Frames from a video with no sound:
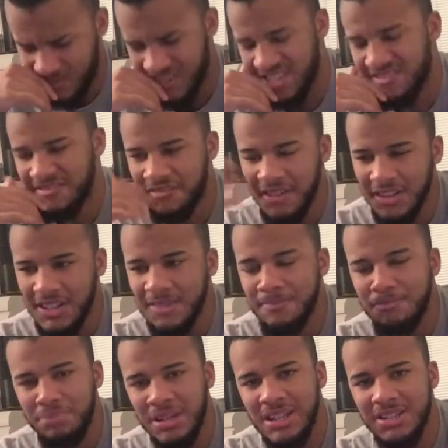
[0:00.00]
The
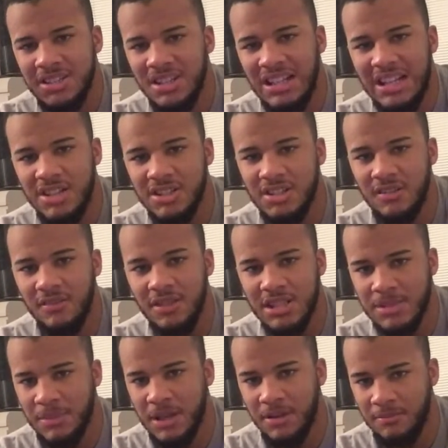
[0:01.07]
fucking beat selection of
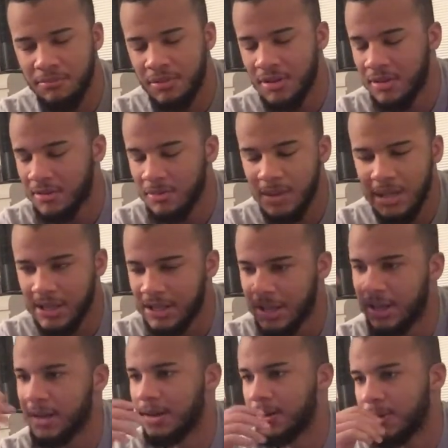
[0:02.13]
this man, bro. My
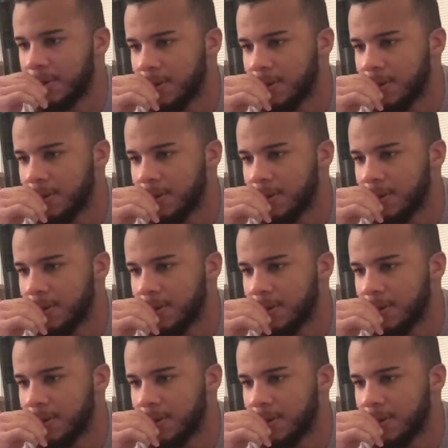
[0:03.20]
god.